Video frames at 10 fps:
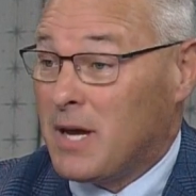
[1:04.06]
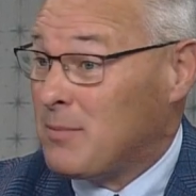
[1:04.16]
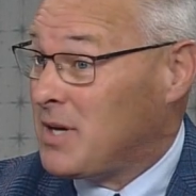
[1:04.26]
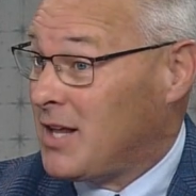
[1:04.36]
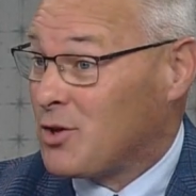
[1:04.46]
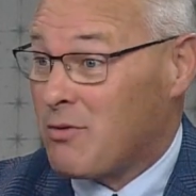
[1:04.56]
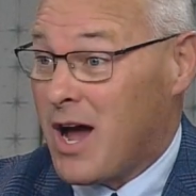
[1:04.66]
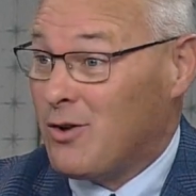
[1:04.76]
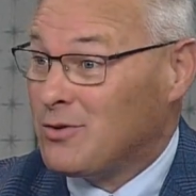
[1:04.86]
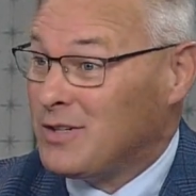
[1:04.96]
I've been on the
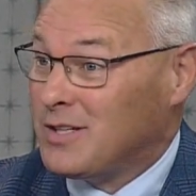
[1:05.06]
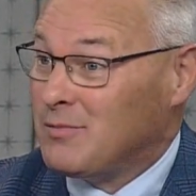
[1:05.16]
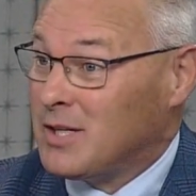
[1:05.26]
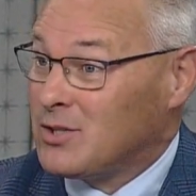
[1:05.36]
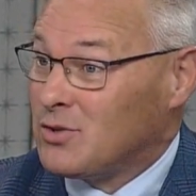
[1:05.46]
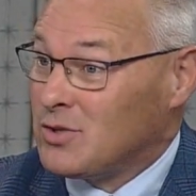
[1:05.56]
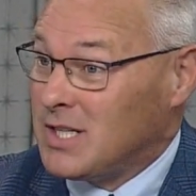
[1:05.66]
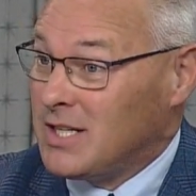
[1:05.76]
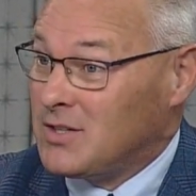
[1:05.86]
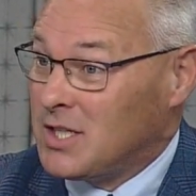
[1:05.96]
ground in
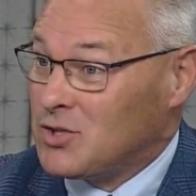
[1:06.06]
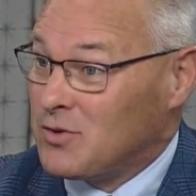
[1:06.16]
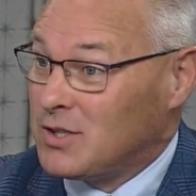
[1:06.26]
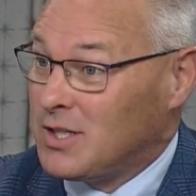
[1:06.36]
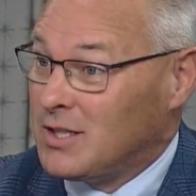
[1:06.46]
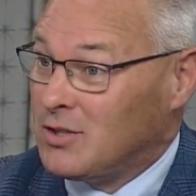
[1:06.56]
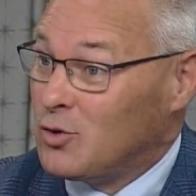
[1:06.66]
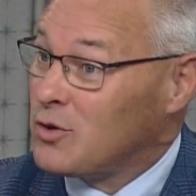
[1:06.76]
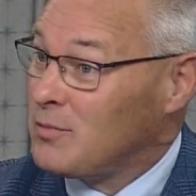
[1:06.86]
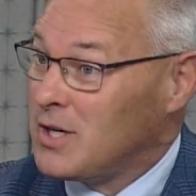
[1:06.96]
Minnesota's 8th district and
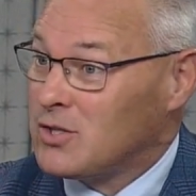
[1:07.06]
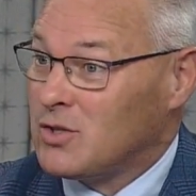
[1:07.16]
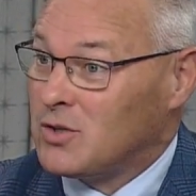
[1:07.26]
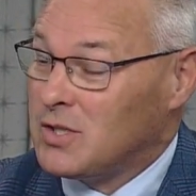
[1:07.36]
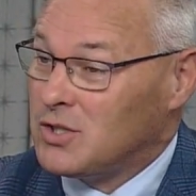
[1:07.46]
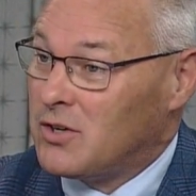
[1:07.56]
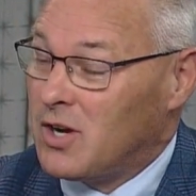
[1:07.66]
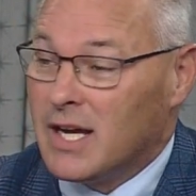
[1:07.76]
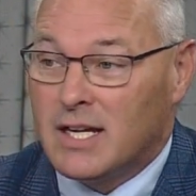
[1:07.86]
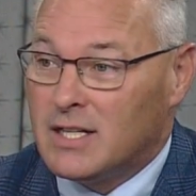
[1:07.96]
northern Minnesota in
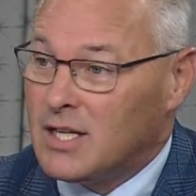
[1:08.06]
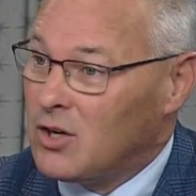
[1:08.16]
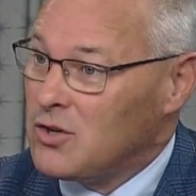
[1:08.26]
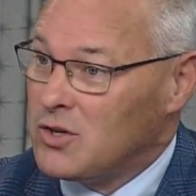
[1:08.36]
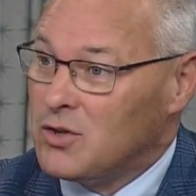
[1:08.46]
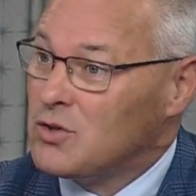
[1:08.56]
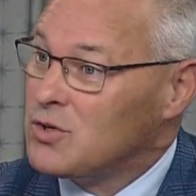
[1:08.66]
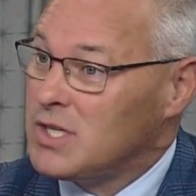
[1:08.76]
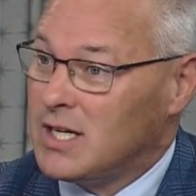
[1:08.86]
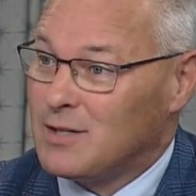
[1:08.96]
general. I can tell you the
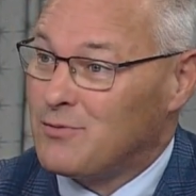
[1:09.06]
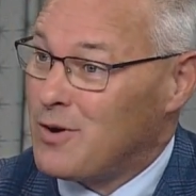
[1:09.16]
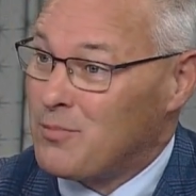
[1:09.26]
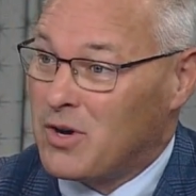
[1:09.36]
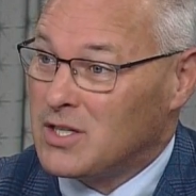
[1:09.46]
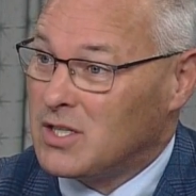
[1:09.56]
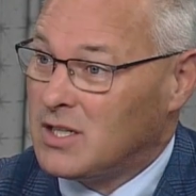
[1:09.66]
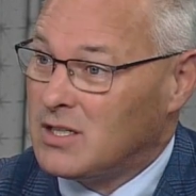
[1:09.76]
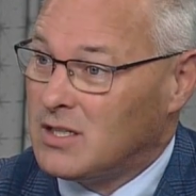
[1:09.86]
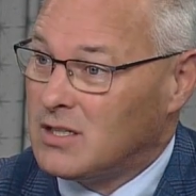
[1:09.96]
enthusiasm for our
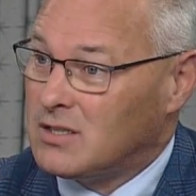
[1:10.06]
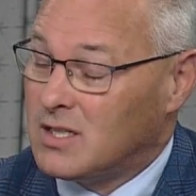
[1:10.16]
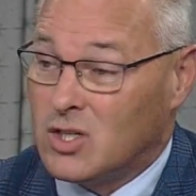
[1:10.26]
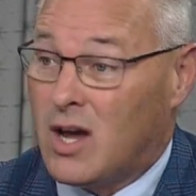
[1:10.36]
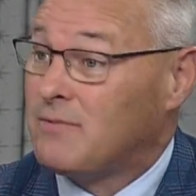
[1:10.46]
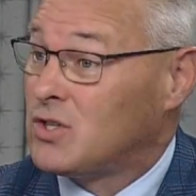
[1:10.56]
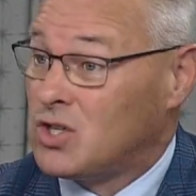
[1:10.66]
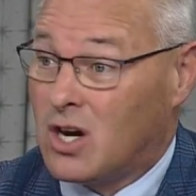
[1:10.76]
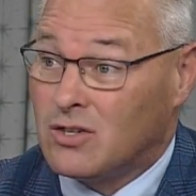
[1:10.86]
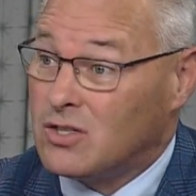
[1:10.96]
president is off the
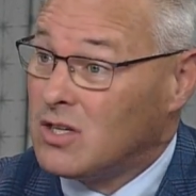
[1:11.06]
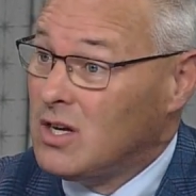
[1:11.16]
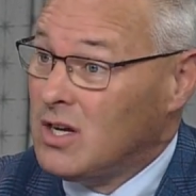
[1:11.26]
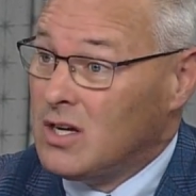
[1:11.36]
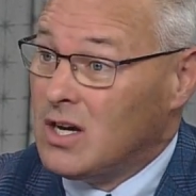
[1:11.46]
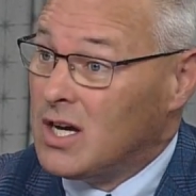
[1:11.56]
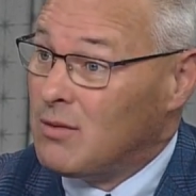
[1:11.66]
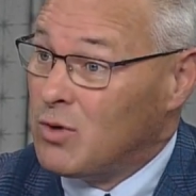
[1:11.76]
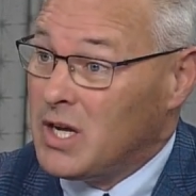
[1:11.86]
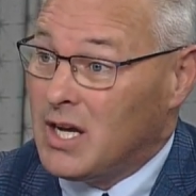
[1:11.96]
charts.
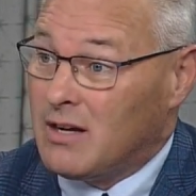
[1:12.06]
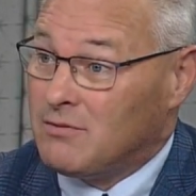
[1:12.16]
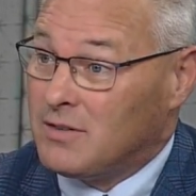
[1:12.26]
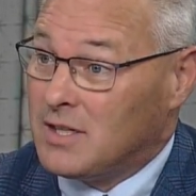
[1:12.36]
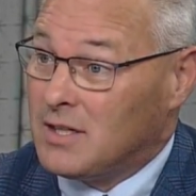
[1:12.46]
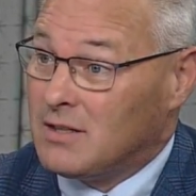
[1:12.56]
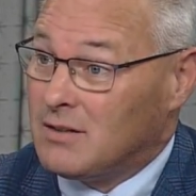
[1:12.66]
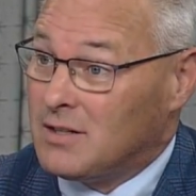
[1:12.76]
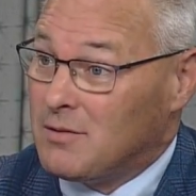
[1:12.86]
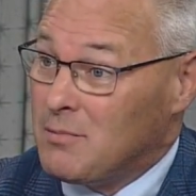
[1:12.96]
We have
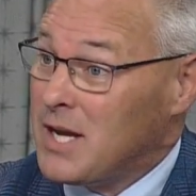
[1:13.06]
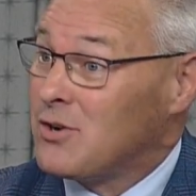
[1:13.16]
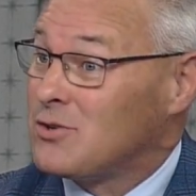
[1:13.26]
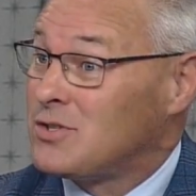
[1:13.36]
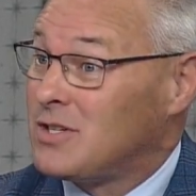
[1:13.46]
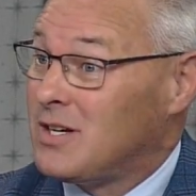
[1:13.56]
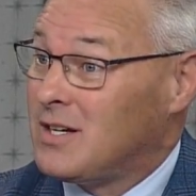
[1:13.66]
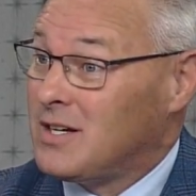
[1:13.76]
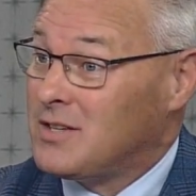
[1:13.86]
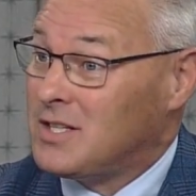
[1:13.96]
mayors
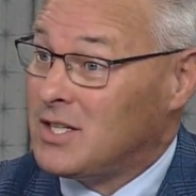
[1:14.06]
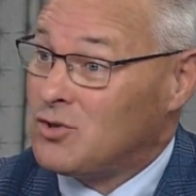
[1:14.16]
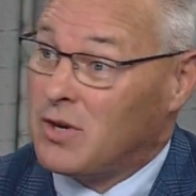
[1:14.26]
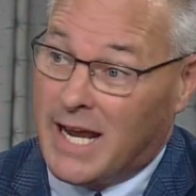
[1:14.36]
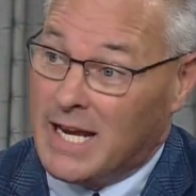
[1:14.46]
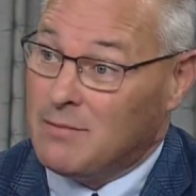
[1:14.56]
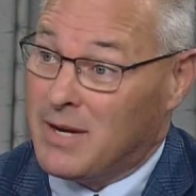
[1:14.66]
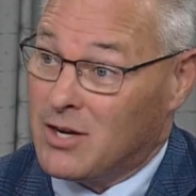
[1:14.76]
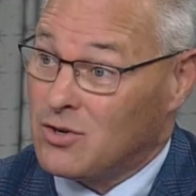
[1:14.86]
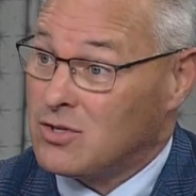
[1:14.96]
in the district. 8
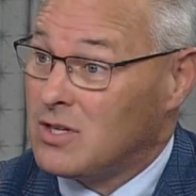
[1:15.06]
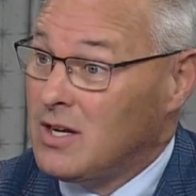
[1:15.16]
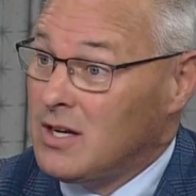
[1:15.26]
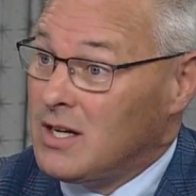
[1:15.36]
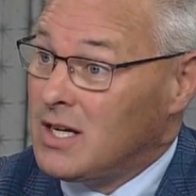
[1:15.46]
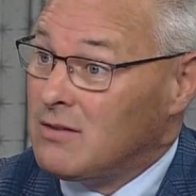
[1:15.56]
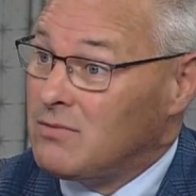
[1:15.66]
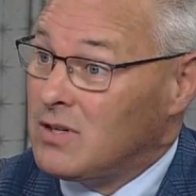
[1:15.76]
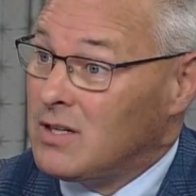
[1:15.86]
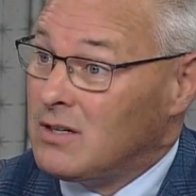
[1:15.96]
mayors
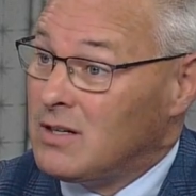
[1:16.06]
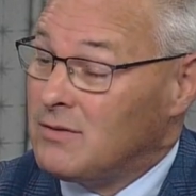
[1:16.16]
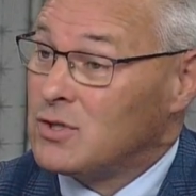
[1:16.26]
have